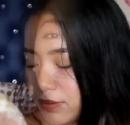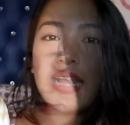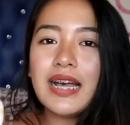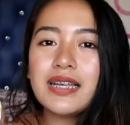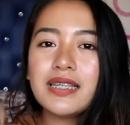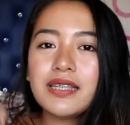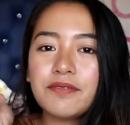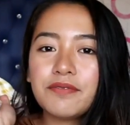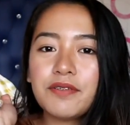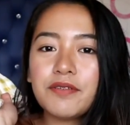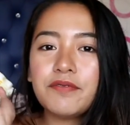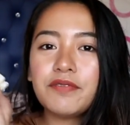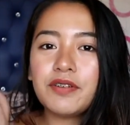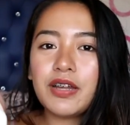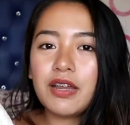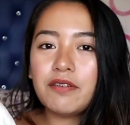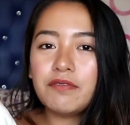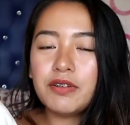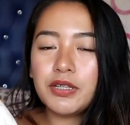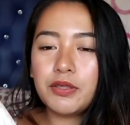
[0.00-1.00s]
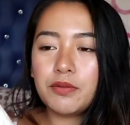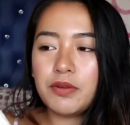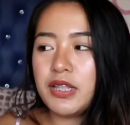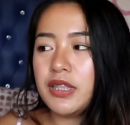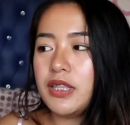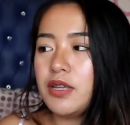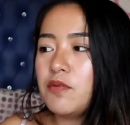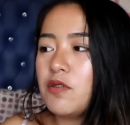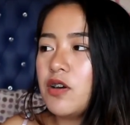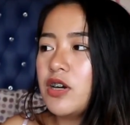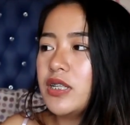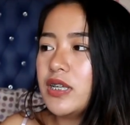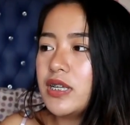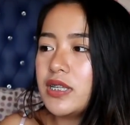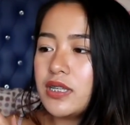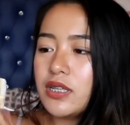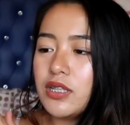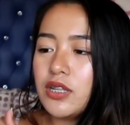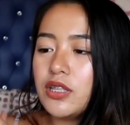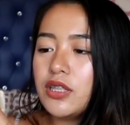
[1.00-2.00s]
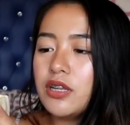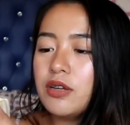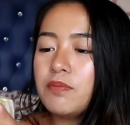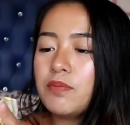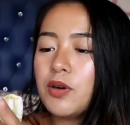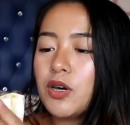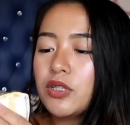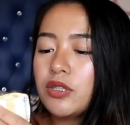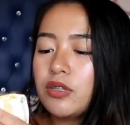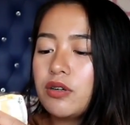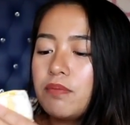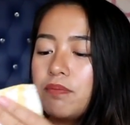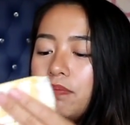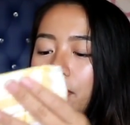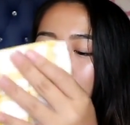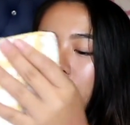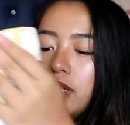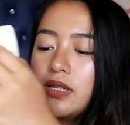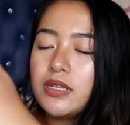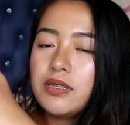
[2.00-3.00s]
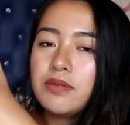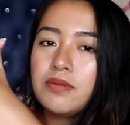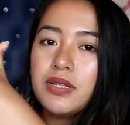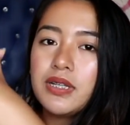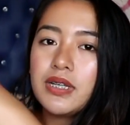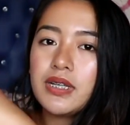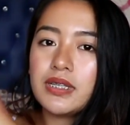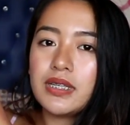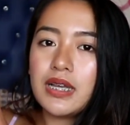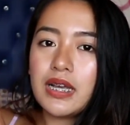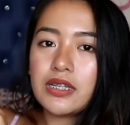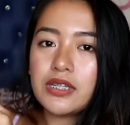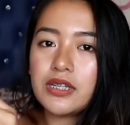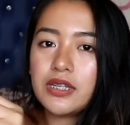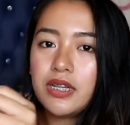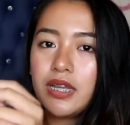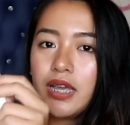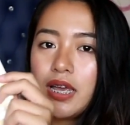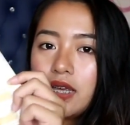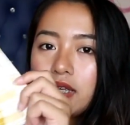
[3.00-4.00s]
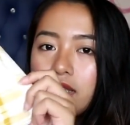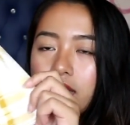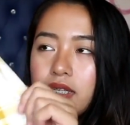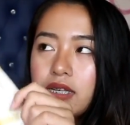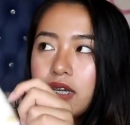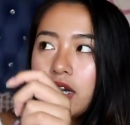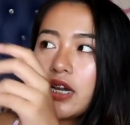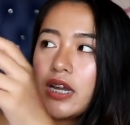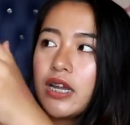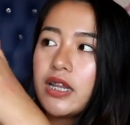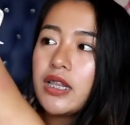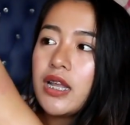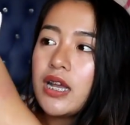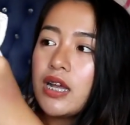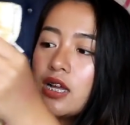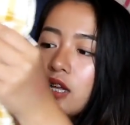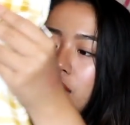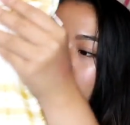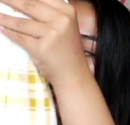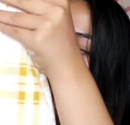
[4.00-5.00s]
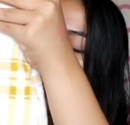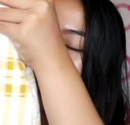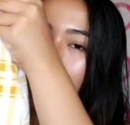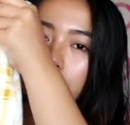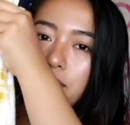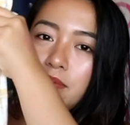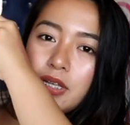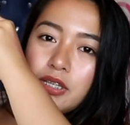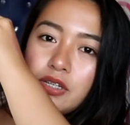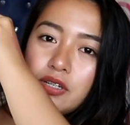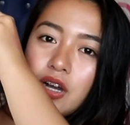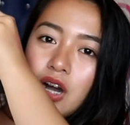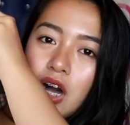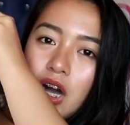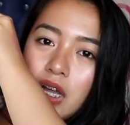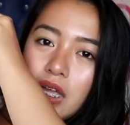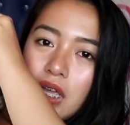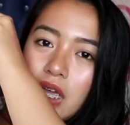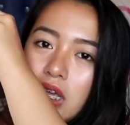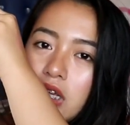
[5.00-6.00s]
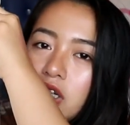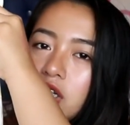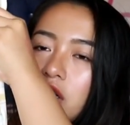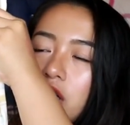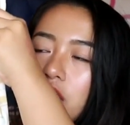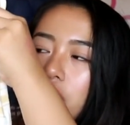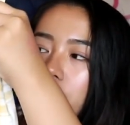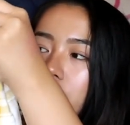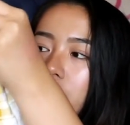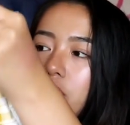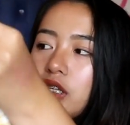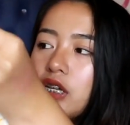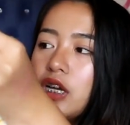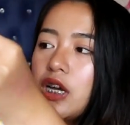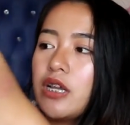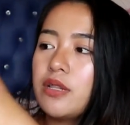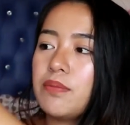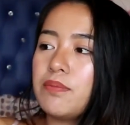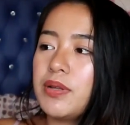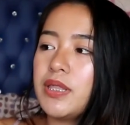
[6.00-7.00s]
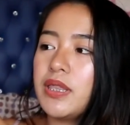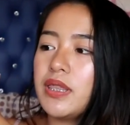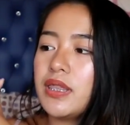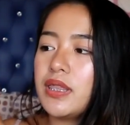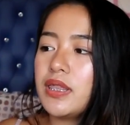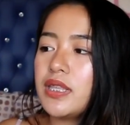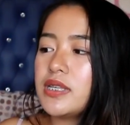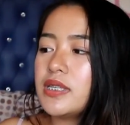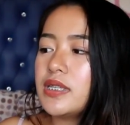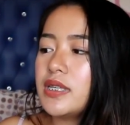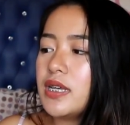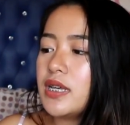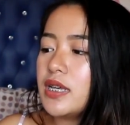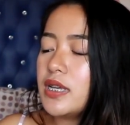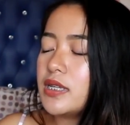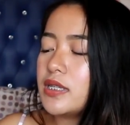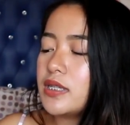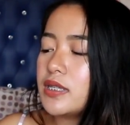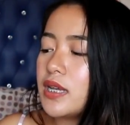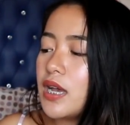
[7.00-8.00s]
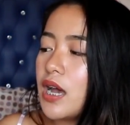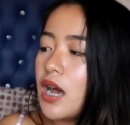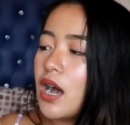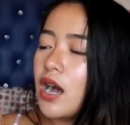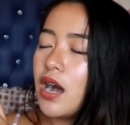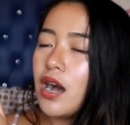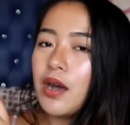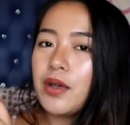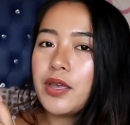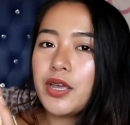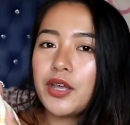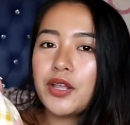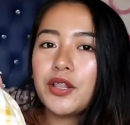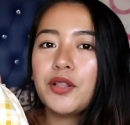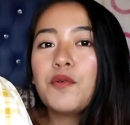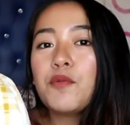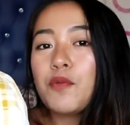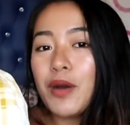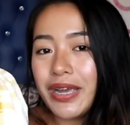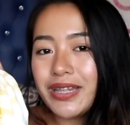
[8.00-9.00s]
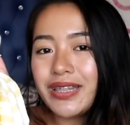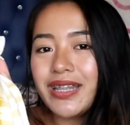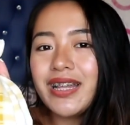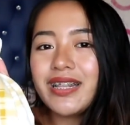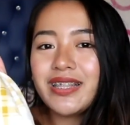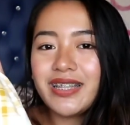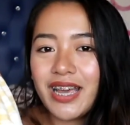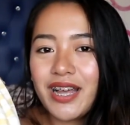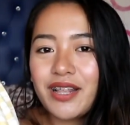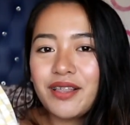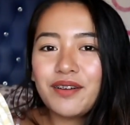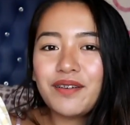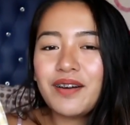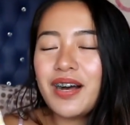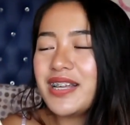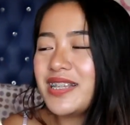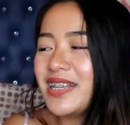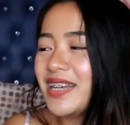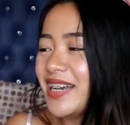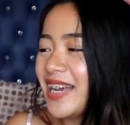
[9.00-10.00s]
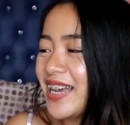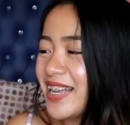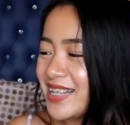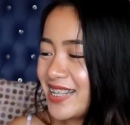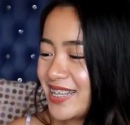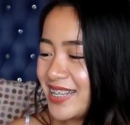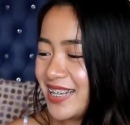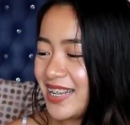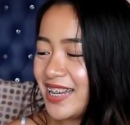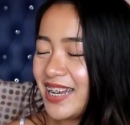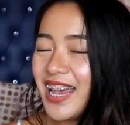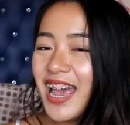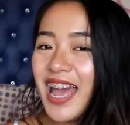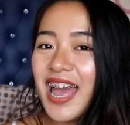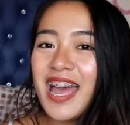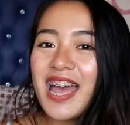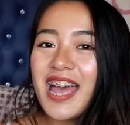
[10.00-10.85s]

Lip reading: Last from Forever 21 is another bottom. Pero this one is actually a skirt. Ayan. Medyo hugging siya na skirt. But this is, ayan, white and yellow, as you can see.